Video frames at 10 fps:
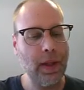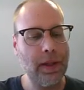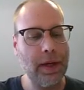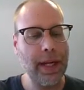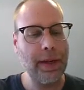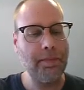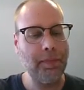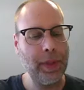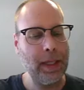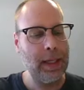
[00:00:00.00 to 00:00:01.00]
their
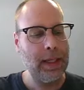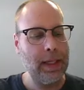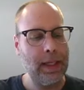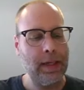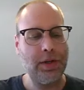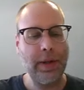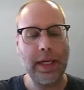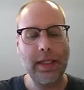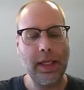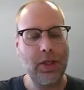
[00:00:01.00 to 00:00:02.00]
name.
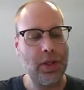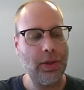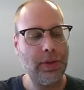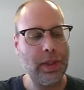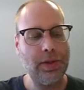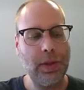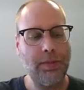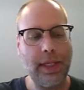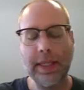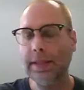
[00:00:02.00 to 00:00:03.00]
Direct any children to a
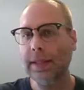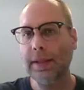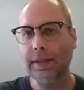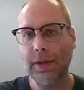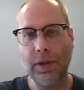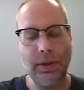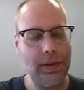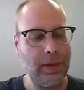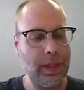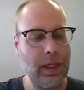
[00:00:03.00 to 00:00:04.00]
place in the
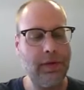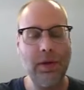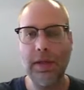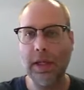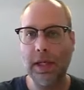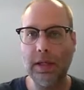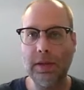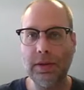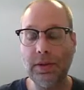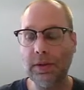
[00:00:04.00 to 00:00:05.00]
circle if you
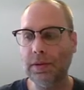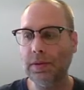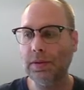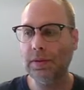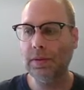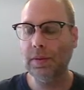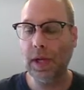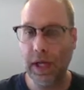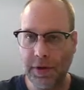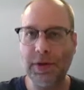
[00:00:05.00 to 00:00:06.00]

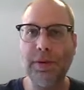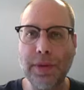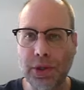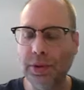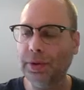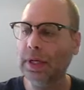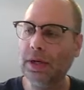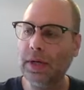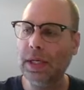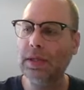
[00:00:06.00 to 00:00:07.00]
know the children
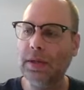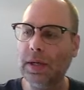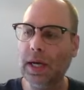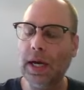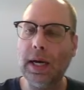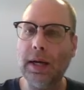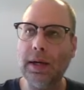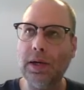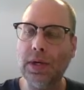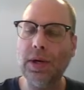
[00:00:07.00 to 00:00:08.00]
and
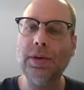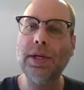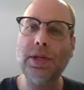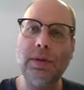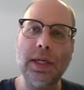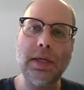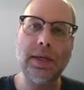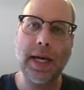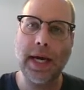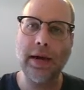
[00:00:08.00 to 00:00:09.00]
you know that you need
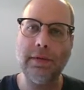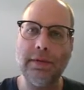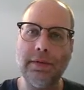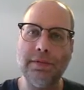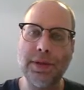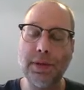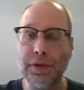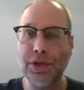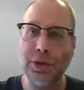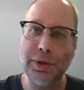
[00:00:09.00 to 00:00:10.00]
to have
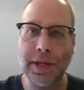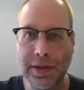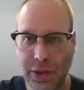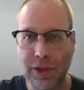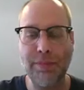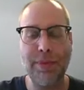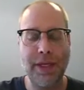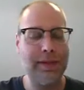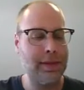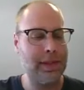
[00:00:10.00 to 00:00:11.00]
certain children in certain
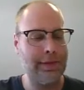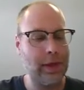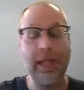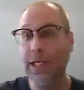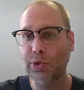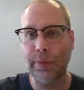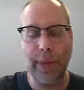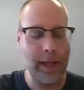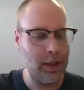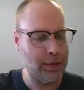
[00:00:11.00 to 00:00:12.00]
places for classroom
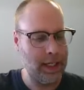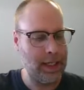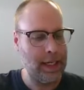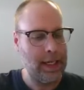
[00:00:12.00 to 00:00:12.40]
management.